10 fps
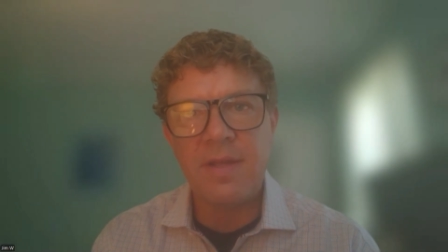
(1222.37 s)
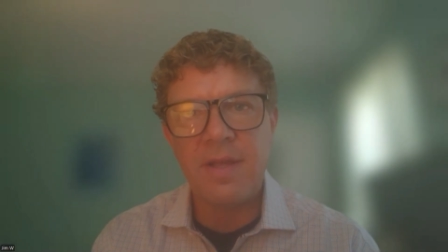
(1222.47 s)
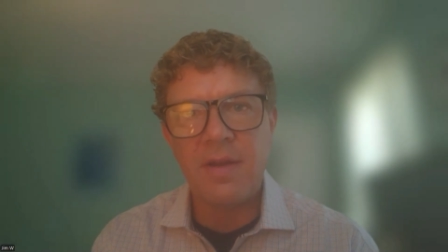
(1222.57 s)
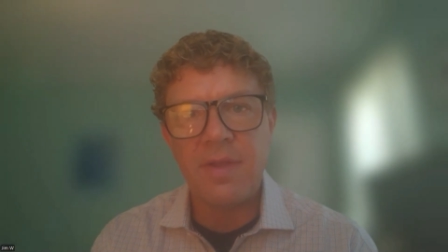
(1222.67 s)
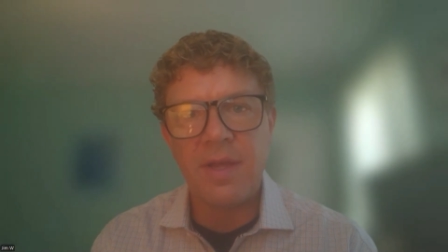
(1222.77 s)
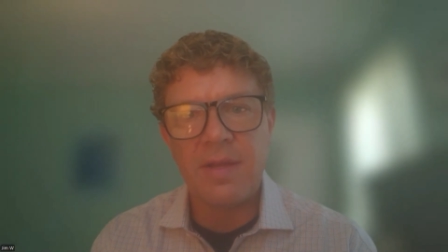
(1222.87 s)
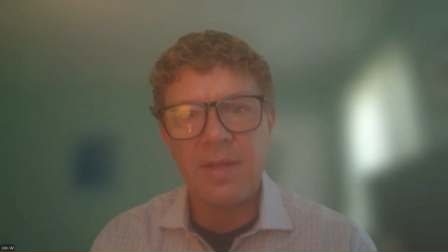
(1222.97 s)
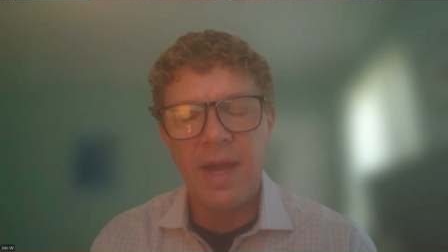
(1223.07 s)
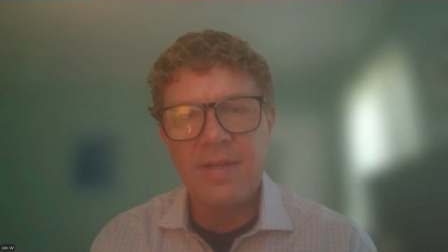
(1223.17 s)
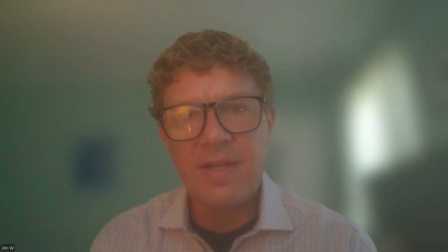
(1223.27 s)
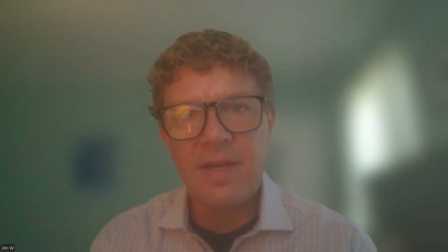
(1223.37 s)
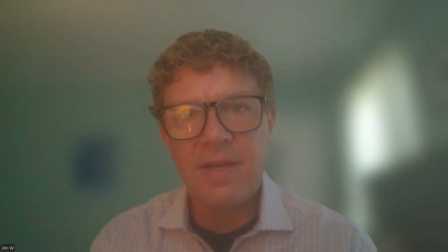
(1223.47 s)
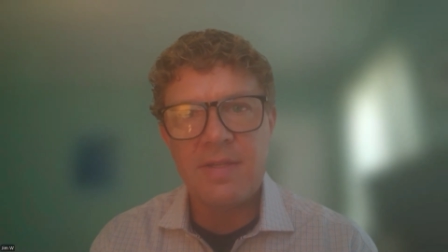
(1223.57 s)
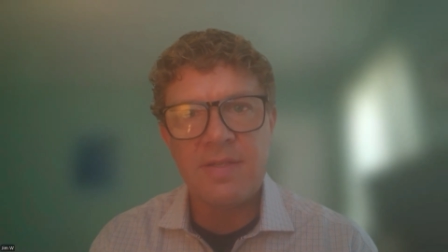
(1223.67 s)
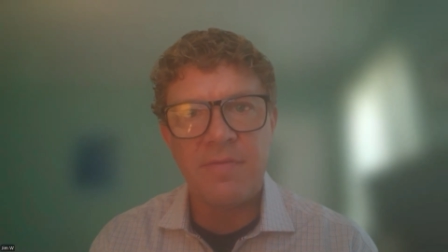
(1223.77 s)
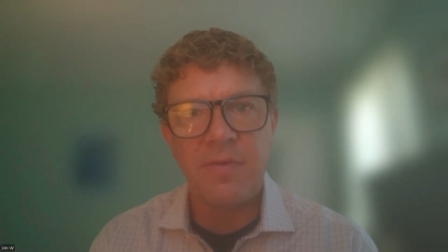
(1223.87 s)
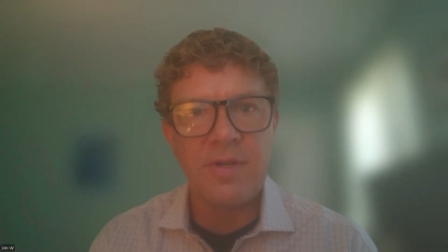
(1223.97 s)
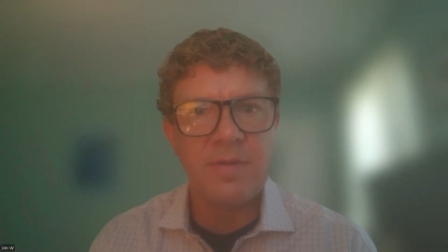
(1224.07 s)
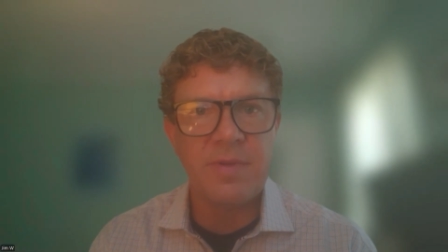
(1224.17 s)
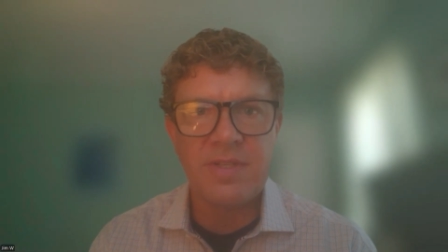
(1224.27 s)
The idea is for
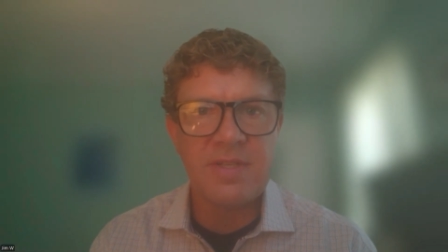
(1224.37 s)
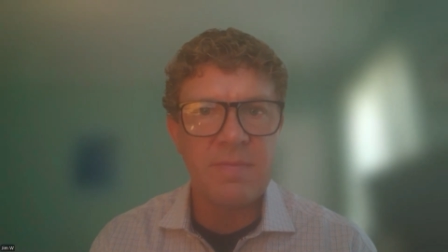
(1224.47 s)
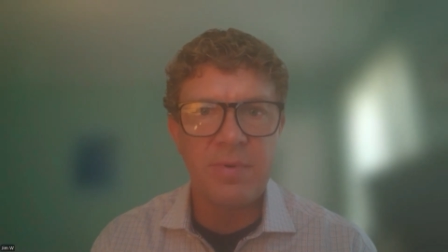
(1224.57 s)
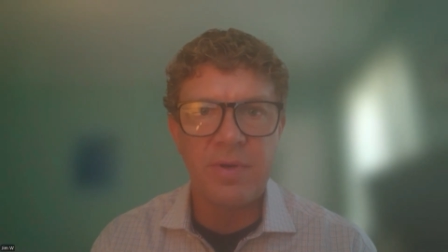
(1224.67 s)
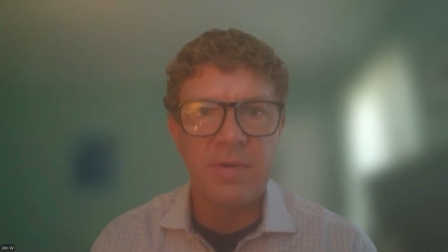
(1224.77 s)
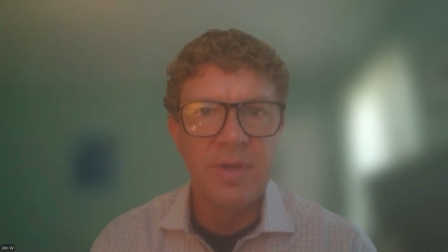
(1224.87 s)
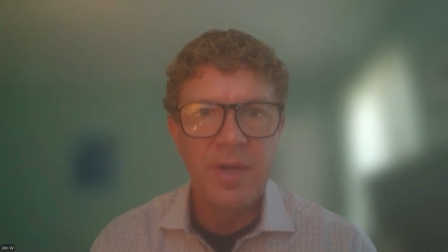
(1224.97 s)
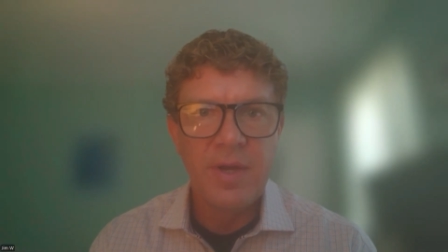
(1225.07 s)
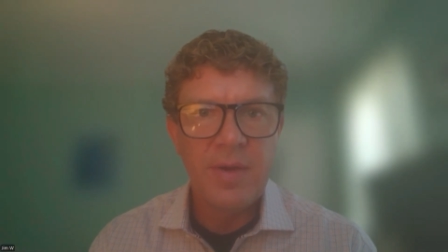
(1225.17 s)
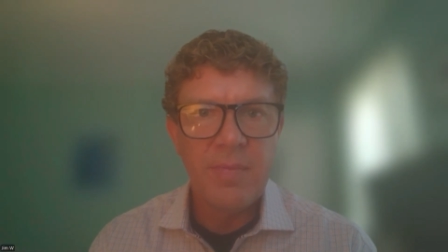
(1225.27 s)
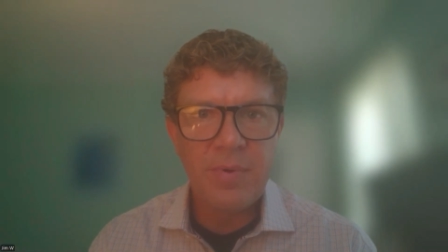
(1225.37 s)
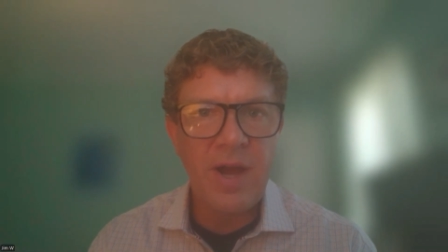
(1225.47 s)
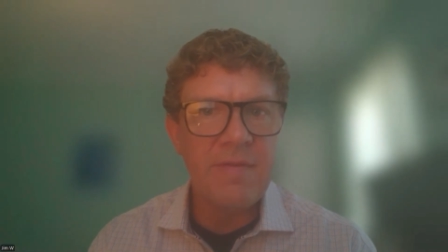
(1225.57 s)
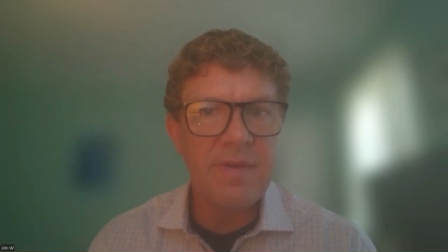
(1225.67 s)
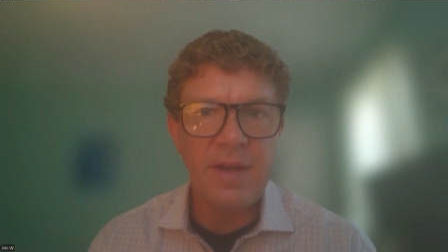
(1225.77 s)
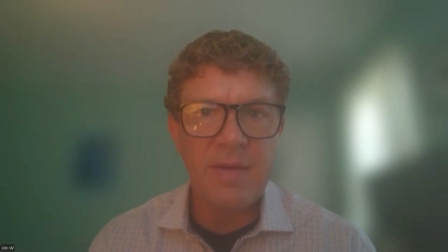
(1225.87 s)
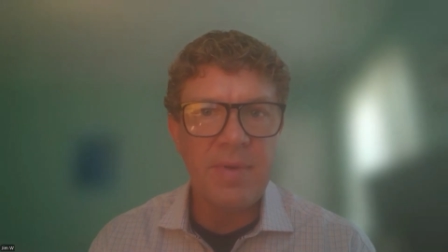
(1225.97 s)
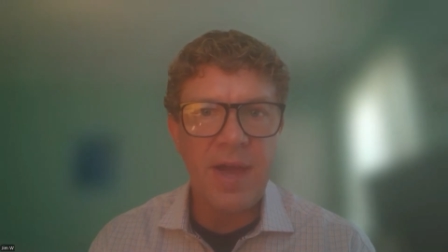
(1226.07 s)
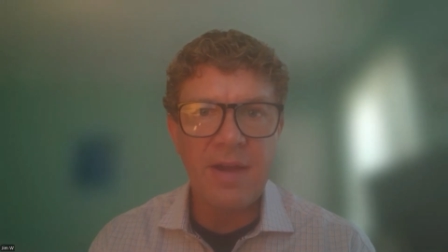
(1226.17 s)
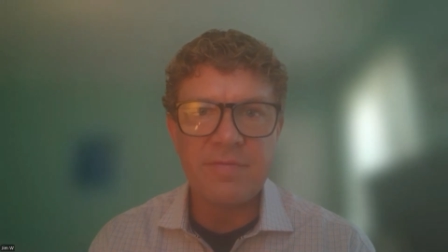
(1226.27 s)
it to be simple, private, and
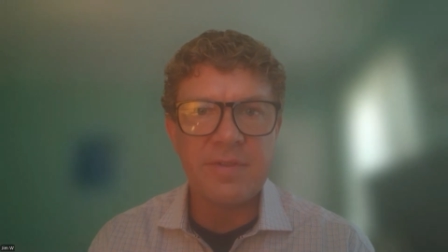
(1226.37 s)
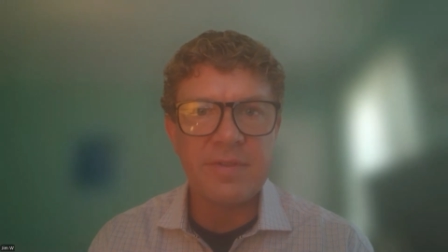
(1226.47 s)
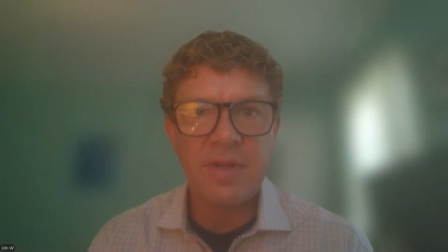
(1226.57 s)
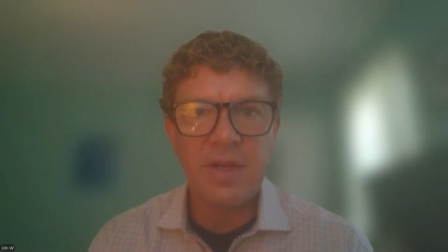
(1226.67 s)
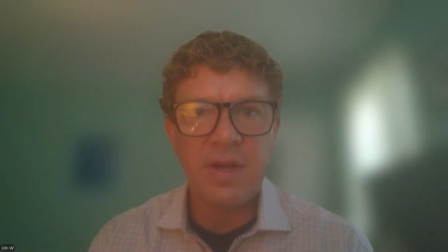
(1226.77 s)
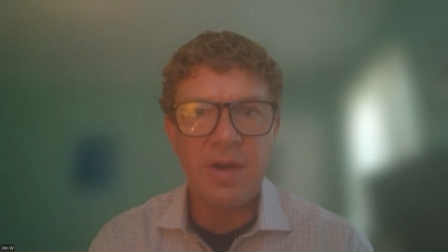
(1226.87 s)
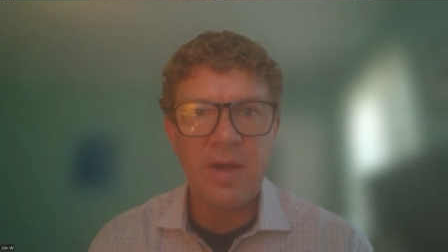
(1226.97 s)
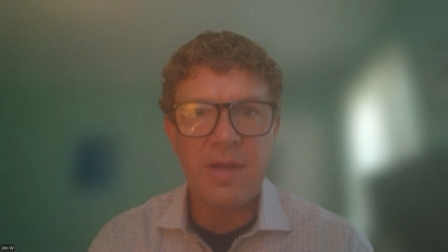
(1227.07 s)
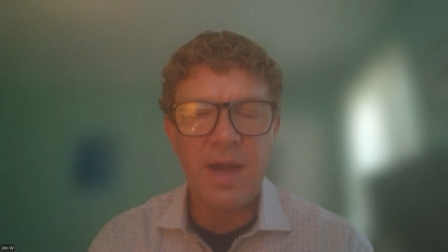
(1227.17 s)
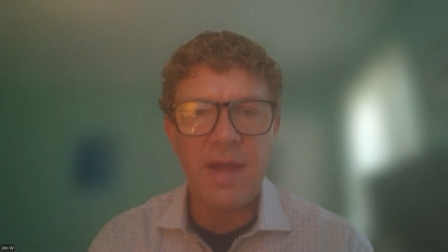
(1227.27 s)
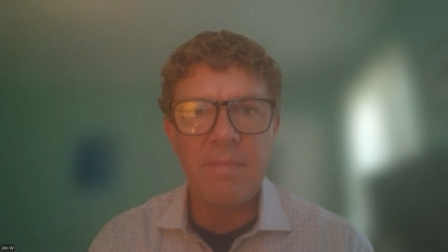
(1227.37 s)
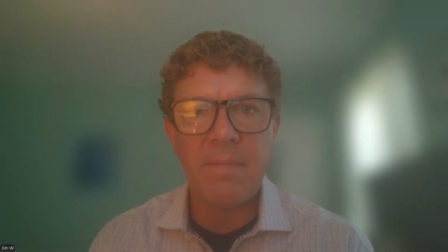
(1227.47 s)
impactful. And